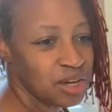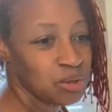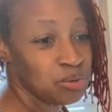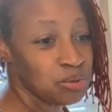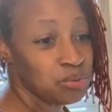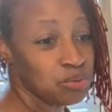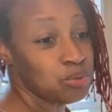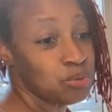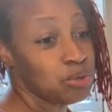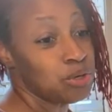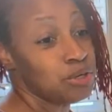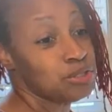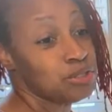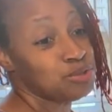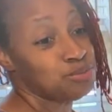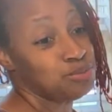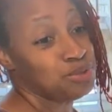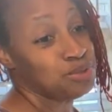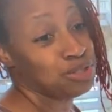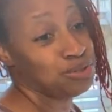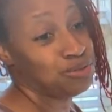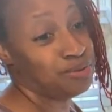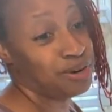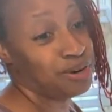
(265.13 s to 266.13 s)
Roast
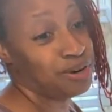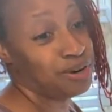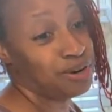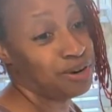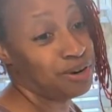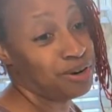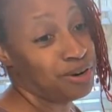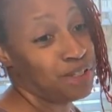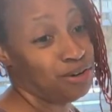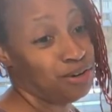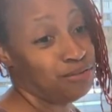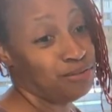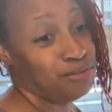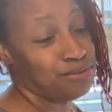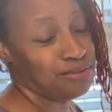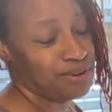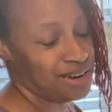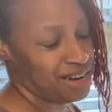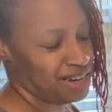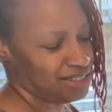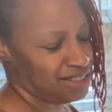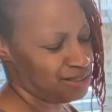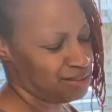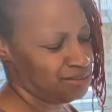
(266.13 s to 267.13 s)
with gravy over
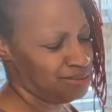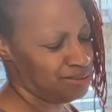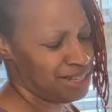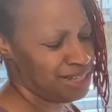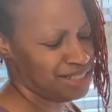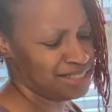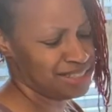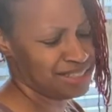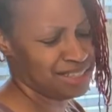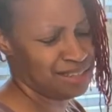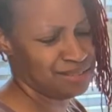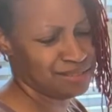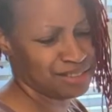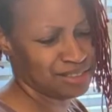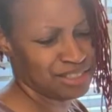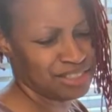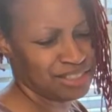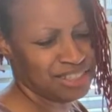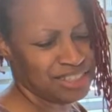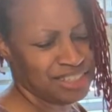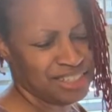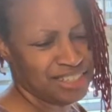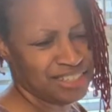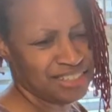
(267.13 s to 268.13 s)
rice. Oh, that sounds
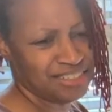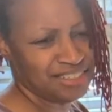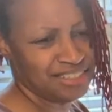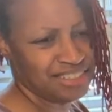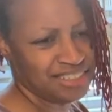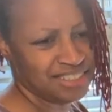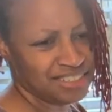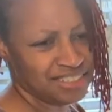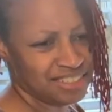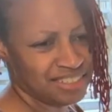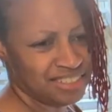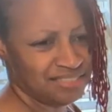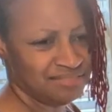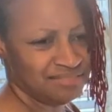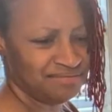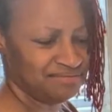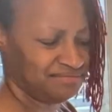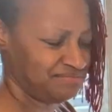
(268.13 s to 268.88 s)
good, Lisa.